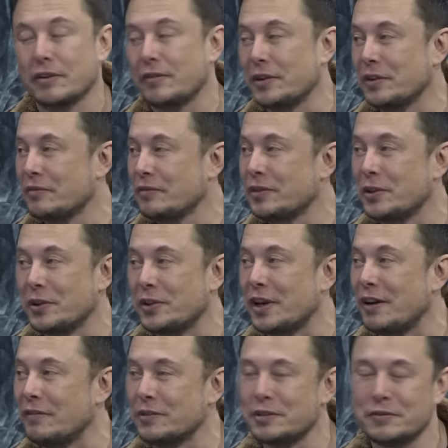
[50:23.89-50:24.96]
I mean, two
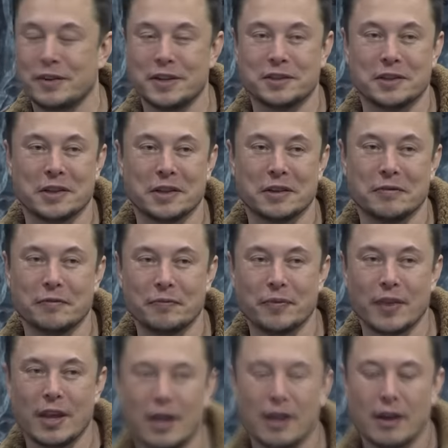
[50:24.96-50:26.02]
thumbs basically.
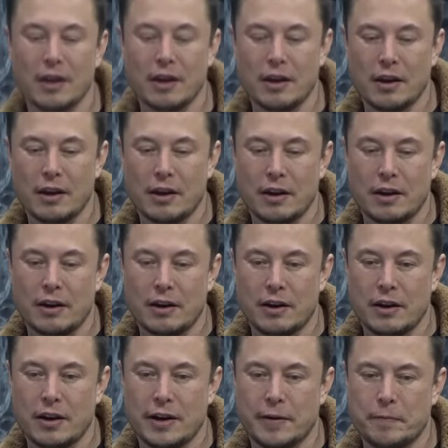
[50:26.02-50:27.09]

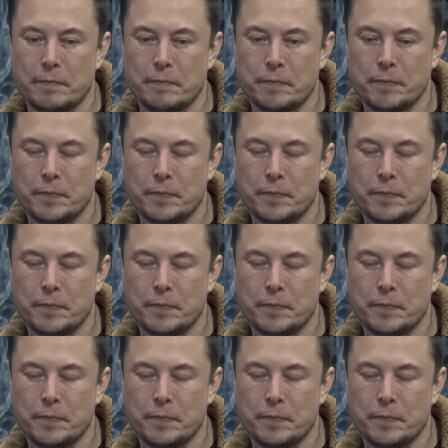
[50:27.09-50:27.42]
Um,